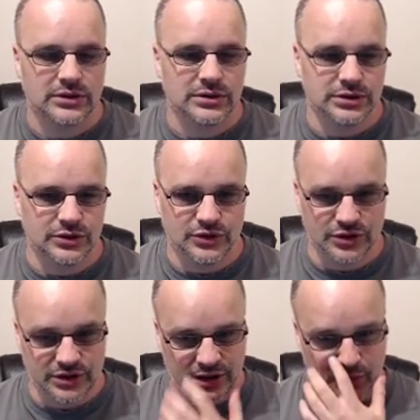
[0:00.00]
You should
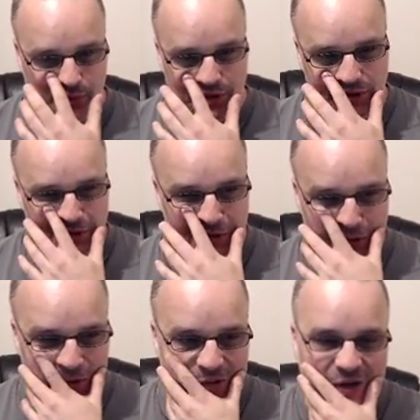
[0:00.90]
now work.
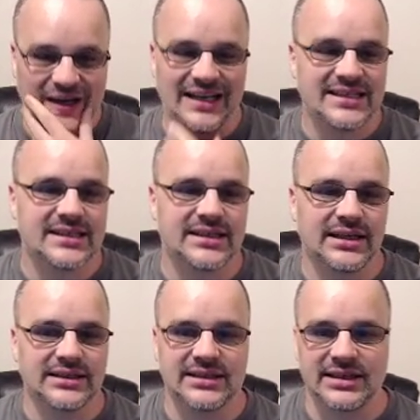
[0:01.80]
All right, let's start
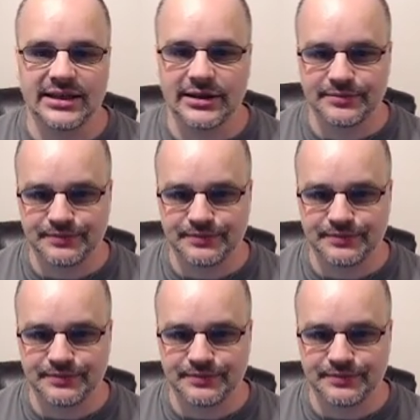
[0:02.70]
designing.